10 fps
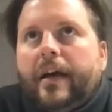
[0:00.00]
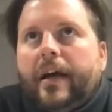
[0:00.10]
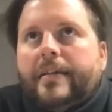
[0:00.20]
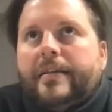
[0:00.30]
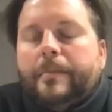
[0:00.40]

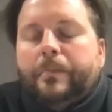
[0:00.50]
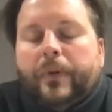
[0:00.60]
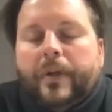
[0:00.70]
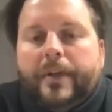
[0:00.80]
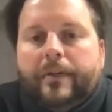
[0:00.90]
a
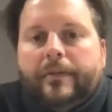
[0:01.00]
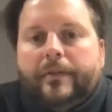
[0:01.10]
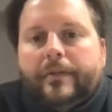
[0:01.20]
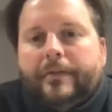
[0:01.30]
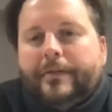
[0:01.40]

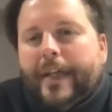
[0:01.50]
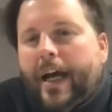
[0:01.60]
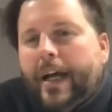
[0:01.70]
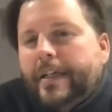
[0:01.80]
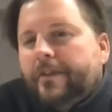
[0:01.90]
subliminal
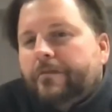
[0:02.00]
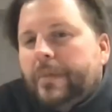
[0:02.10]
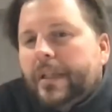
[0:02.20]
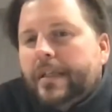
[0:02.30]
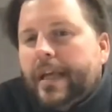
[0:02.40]
kind of
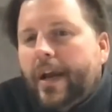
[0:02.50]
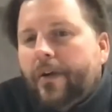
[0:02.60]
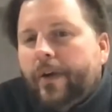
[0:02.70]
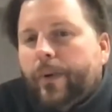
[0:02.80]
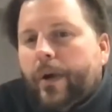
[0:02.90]

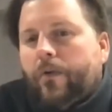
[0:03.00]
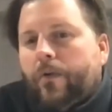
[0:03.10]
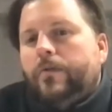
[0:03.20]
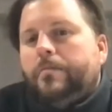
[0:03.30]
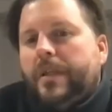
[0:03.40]
military
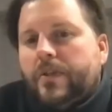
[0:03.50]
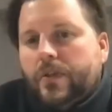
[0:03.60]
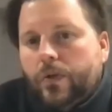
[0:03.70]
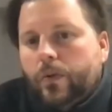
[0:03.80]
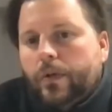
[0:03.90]
recruitment
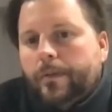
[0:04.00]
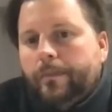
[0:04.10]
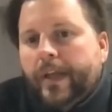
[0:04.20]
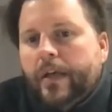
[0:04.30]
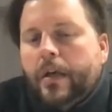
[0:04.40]
tool
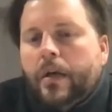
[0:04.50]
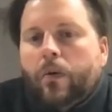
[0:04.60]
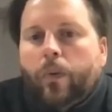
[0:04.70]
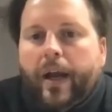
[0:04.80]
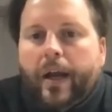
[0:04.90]

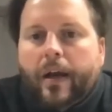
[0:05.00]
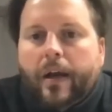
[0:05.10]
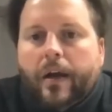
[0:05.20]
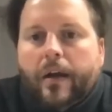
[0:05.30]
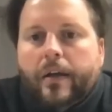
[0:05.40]

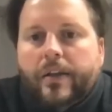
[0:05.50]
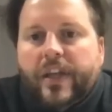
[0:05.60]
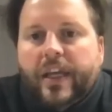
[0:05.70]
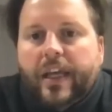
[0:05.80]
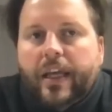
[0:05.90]
where
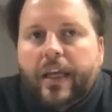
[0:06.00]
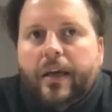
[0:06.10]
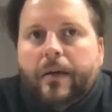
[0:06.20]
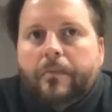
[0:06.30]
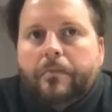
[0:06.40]

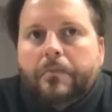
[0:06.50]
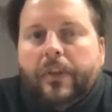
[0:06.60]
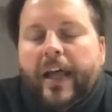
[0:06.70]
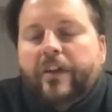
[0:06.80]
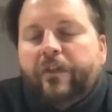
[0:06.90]
the
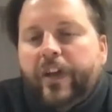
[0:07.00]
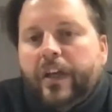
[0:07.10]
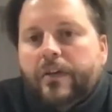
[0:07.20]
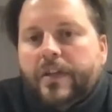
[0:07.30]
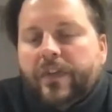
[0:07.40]
lead
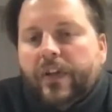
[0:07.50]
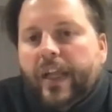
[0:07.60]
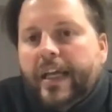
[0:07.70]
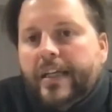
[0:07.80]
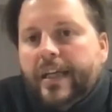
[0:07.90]
figures of the
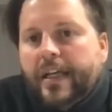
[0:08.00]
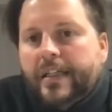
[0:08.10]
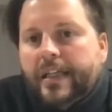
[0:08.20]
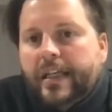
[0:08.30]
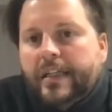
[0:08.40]
late
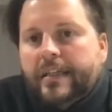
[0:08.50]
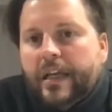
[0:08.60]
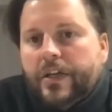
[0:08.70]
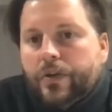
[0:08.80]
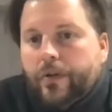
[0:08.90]
19th
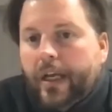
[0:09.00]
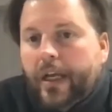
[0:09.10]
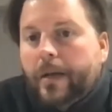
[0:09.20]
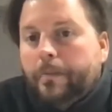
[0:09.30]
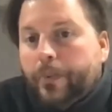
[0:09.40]
century
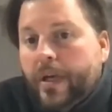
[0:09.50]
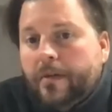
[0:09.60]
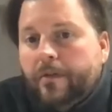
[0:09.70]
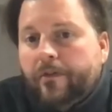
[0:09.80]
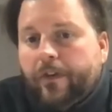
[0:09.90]
in
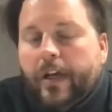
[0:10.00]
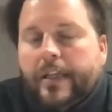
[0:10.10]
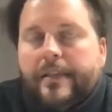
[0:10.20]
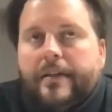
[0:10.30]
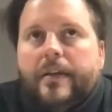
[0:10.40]
Britain, for
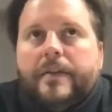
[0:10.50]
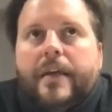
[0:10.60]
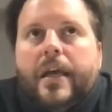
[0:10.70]
instance,